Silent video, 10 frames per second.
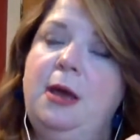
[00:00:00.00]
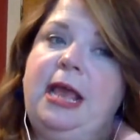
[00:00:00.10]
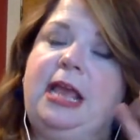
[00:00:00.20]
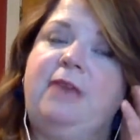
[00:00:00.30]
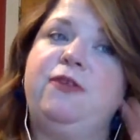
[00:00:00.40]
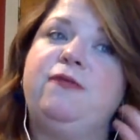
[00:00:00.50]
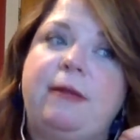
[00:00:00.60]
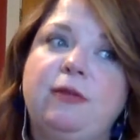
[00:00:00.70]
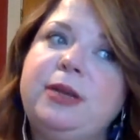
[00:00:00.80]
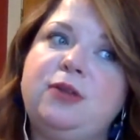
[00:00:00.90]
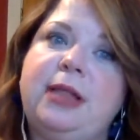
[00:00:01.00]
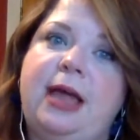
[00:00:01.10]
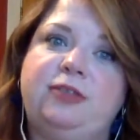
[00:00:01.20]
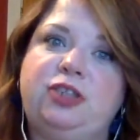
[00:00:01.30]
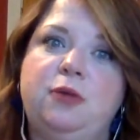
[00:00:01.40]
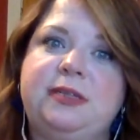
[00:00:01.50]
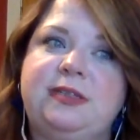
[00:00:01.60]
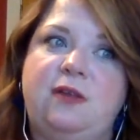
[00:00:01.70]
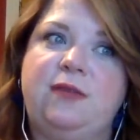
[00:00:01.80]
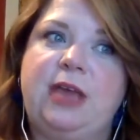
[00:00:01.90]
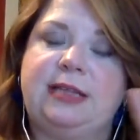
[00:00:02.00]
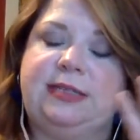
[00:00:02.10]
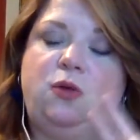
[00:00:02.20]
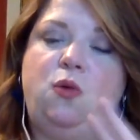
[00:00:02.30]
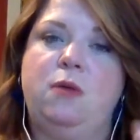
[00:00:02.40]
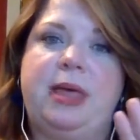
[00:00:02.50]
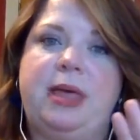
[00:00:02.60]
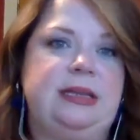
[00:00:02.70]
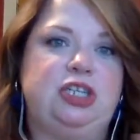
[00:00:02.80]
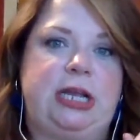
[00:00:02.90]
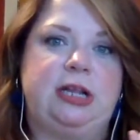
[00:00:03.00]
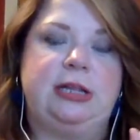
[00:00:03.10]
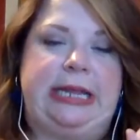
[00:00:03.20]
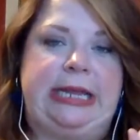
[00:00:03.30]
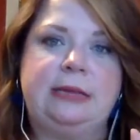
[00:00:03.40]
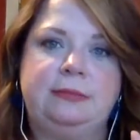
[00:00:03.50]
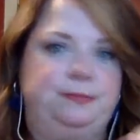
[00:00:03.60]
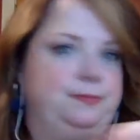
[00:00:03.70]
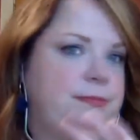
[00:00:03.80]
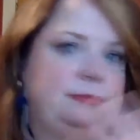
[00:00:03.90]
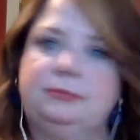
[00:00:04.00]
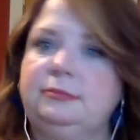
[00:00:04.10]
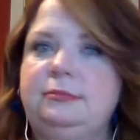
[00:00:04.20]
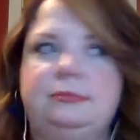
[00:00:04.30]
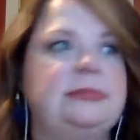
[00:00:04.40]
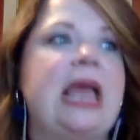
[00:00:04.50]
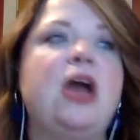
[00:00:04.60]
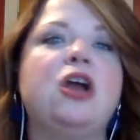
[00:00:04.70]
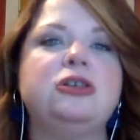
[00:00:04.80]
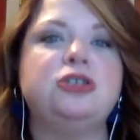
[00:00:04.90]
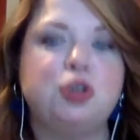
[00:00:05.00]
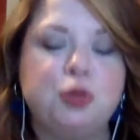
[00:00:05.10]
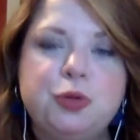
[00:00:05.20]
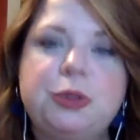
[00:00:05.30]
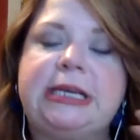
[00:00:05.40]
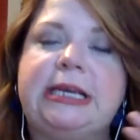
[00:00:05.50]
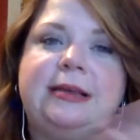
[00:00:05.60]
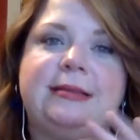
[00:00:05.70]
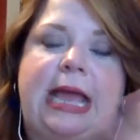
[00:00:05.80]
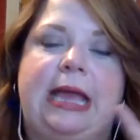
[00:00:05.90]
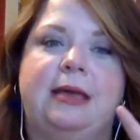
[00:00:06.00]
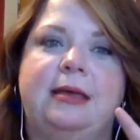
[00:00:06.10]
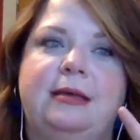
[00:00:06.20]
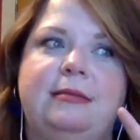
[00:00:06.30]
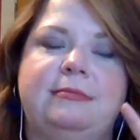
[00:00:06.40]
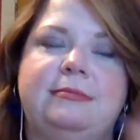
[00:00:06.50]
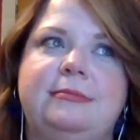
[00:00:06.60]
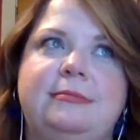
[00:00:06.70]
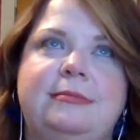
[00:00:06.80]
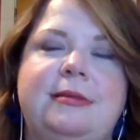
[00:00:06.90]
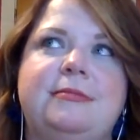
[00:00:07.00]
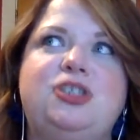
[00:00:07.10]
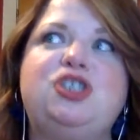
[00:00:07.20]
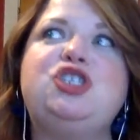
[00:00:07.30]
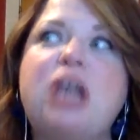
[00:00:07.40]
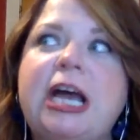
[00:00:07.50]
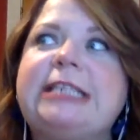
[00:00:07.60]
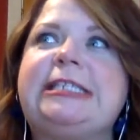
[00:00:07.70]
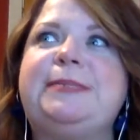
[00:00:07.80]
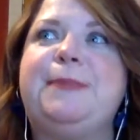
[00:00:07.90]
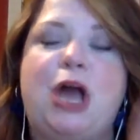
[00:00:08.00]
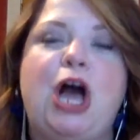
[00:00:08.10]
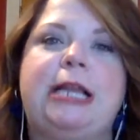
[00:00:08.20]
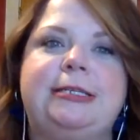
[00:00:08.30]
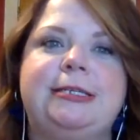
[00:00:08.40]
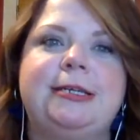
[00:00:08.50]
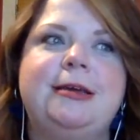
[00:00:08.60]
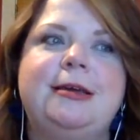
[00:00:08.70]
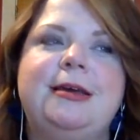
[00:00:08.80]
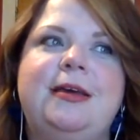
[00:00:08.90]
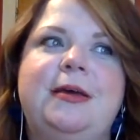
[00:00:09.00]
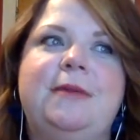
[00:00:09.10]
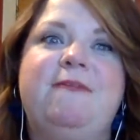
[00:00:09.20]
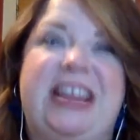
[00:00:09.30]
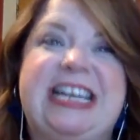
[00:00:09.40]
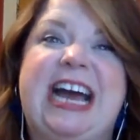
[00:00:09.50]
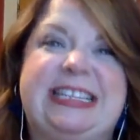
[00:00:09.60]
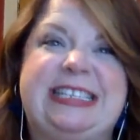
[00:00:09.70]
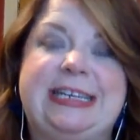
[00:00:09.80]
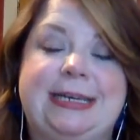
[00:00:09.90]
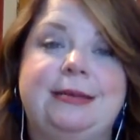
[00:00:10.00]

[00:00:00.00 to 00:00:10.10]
If you've never been to a live show with Sophie Hudson or Melanie Schenkel in it, they are truly like just beyond fantastic.